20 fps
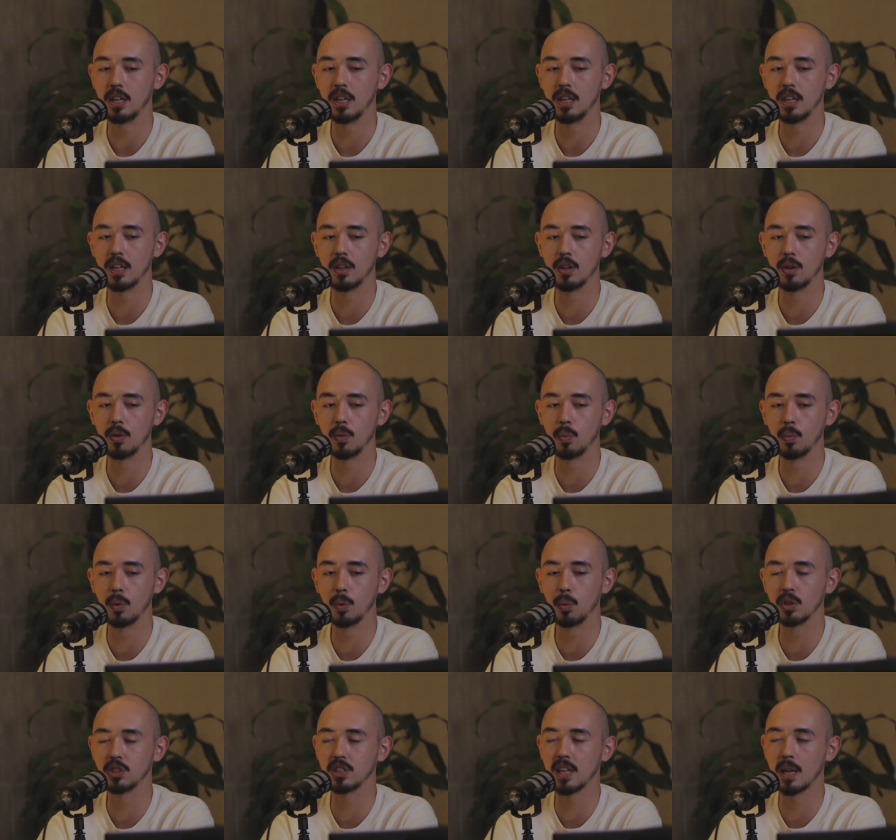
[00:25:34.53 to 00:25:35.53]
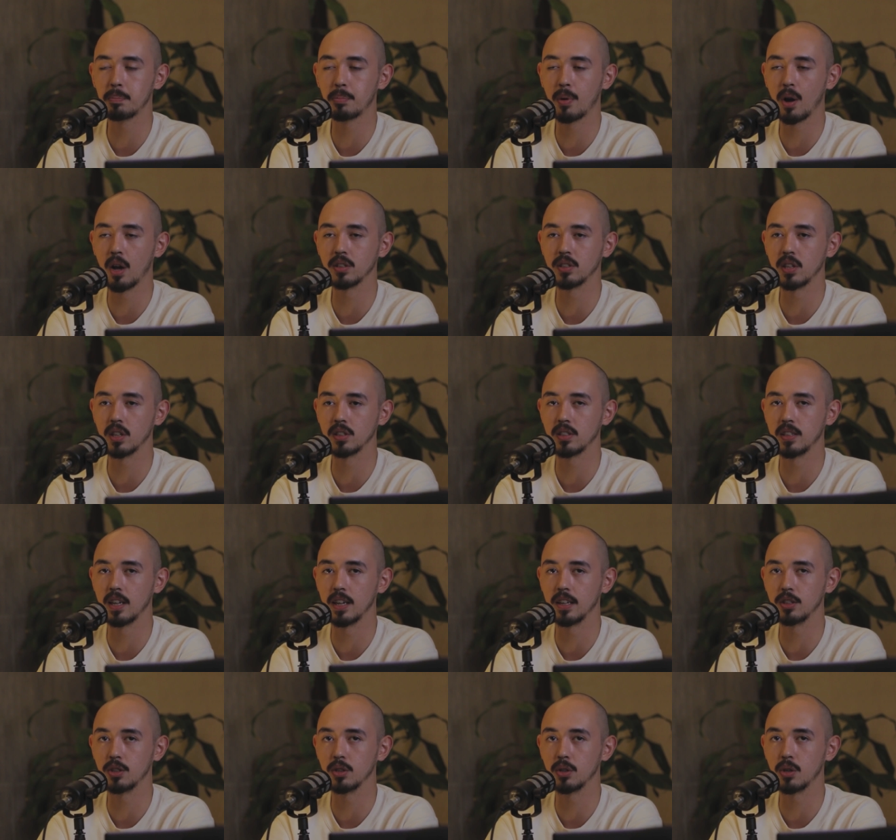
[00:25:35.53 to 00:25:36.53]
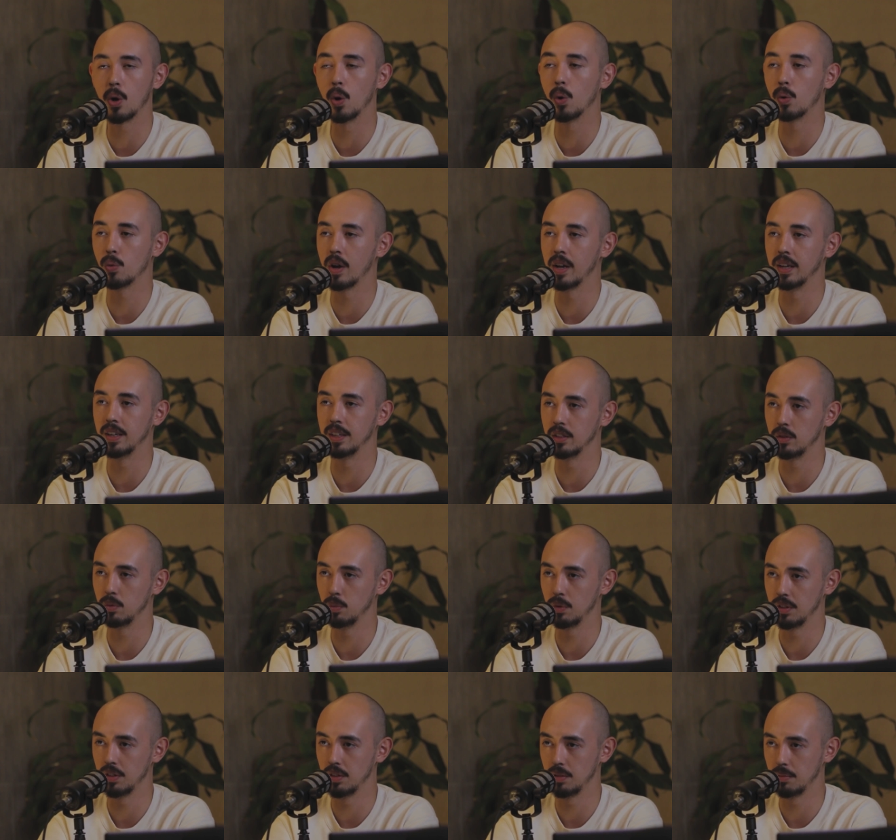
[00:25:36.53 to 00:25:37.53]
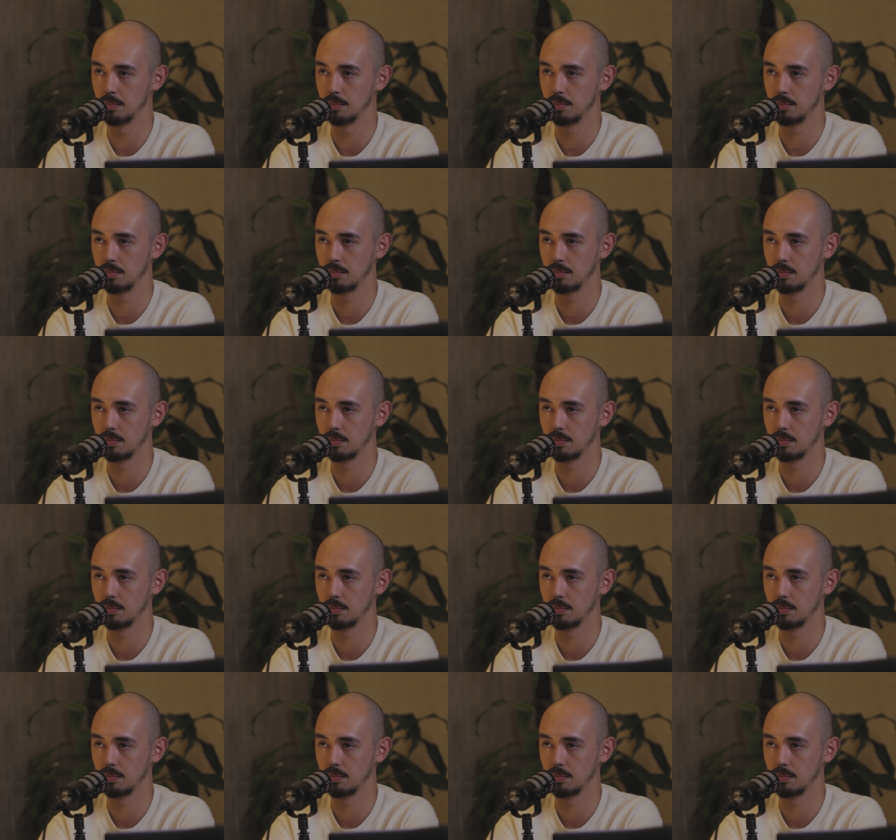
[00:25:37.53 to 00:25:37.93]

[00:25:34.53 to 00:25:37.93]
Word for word: he, what was that process like to co-write it with him?